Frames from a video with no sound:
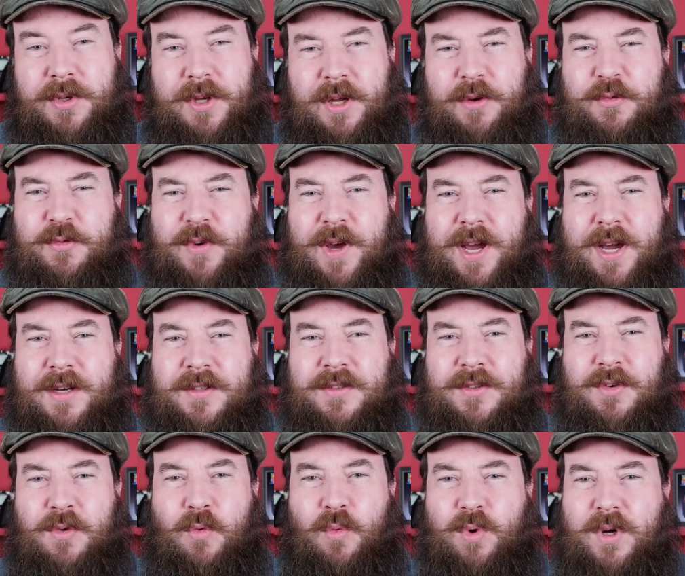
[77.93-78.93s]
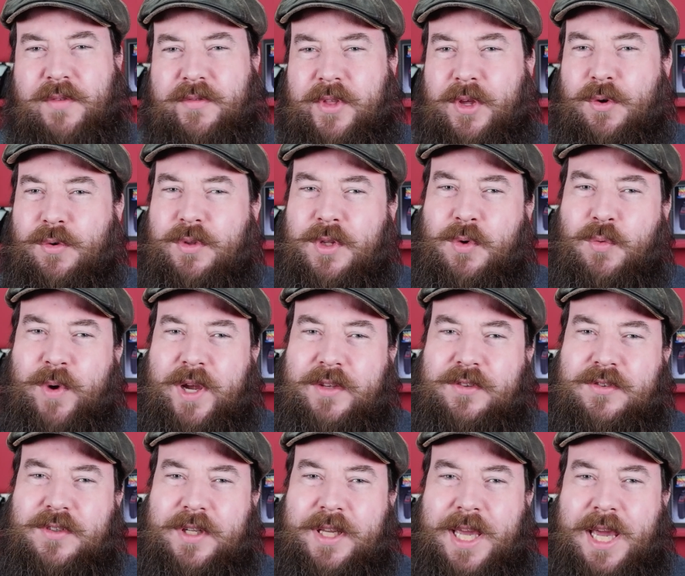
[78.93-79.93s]
In fact, one of the only
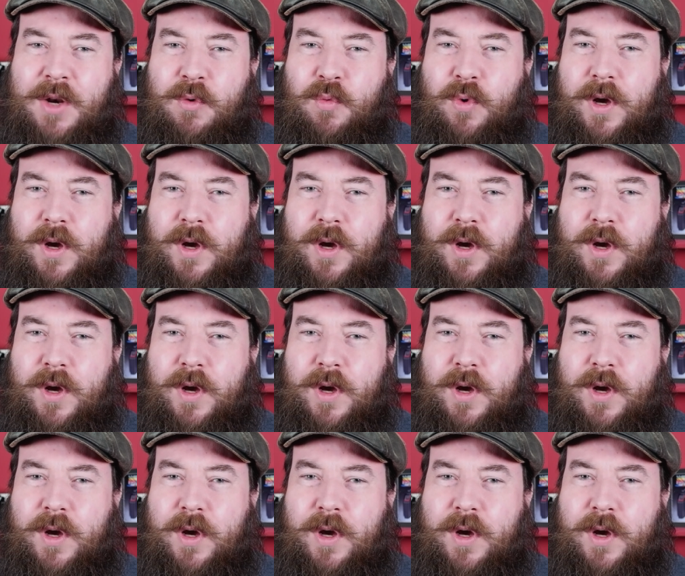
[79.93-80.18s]
ways to get